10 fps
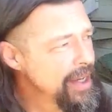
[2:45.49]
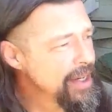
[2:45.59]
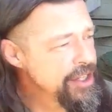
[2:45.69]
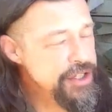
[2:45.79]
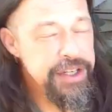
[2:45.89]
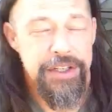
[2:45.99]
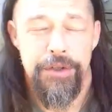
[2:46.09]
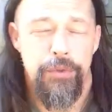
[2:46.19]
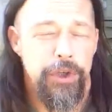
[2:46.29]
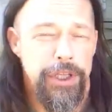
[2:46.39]
and it just does
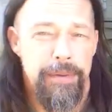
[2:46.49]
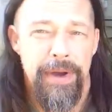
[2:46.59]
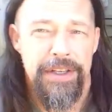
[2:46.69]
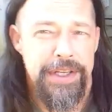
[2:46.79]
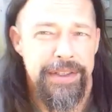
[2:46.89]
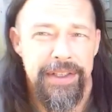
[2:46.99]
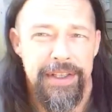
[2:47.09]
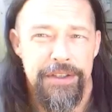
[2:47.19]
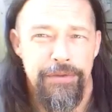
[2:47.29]
some really amazing things